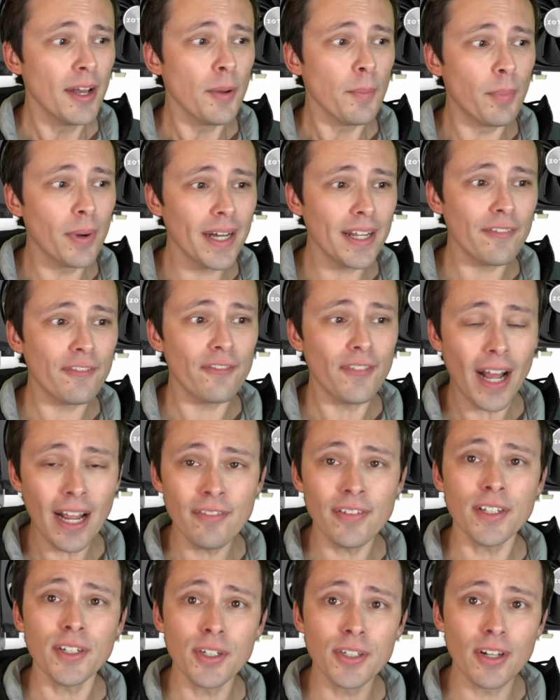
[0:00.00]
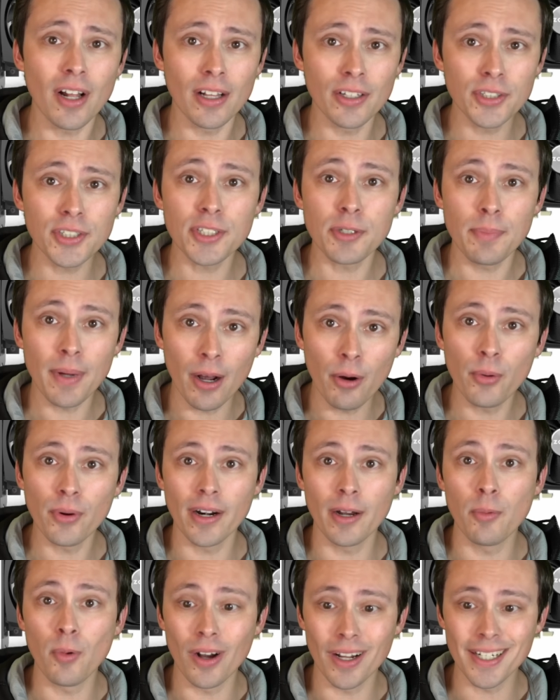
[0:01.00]
But $500 is about
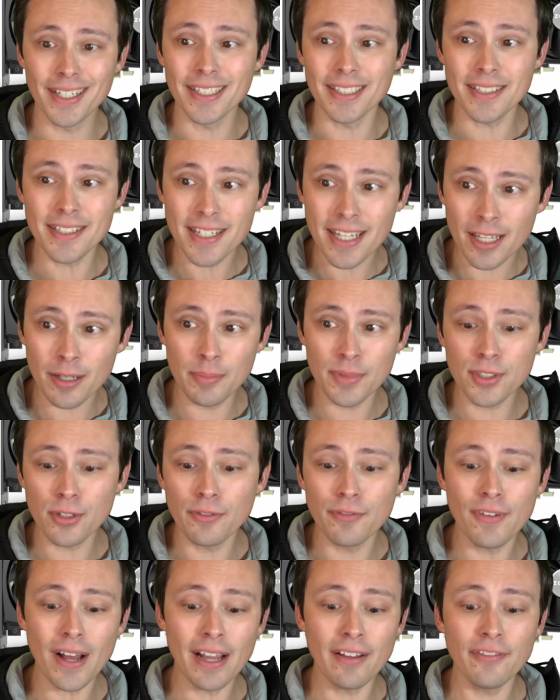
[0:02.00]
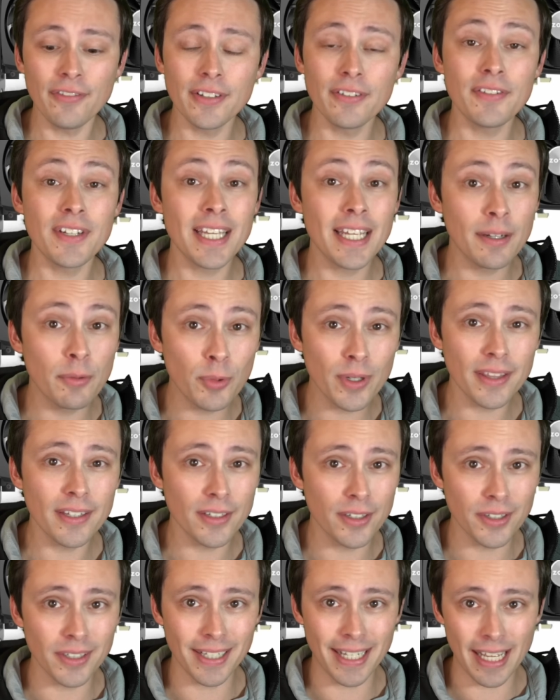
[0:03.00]
where I wanted to see them, so 515 with
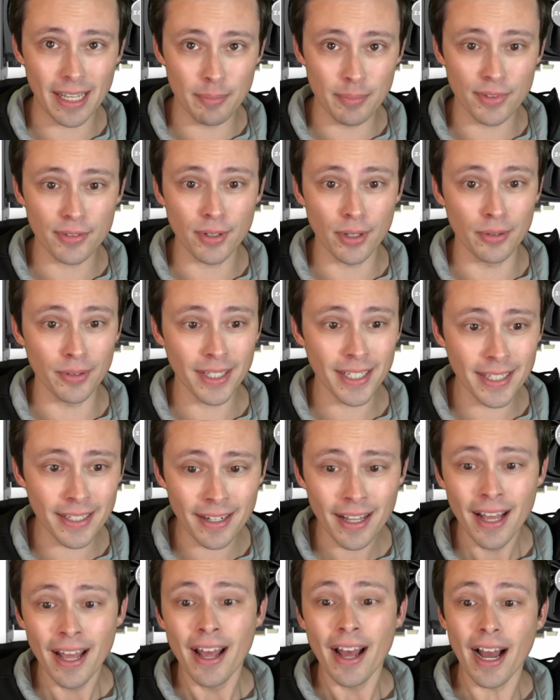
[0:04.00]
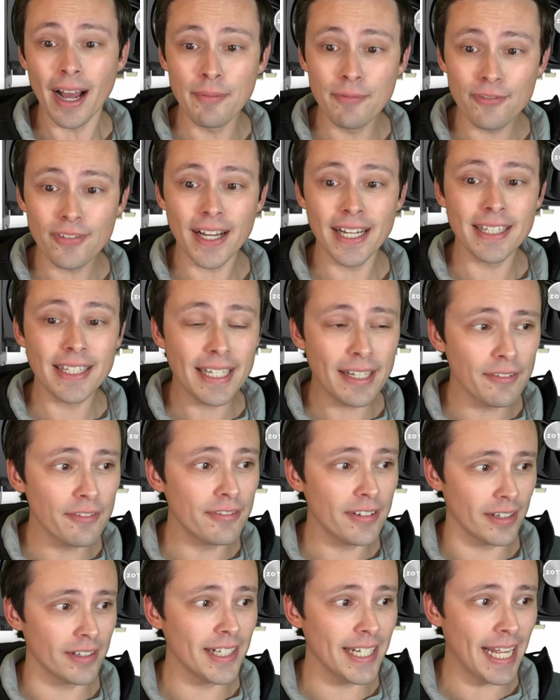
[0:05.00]
a good game thrown in. I'm finally
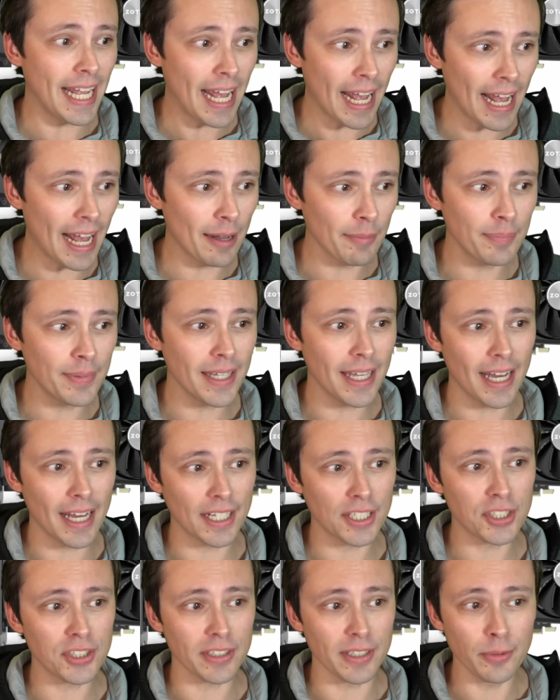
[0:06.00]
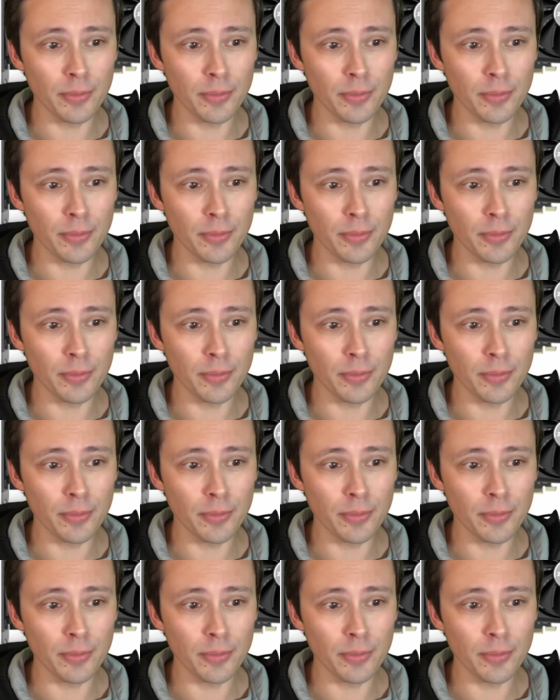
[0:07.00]
very happy actually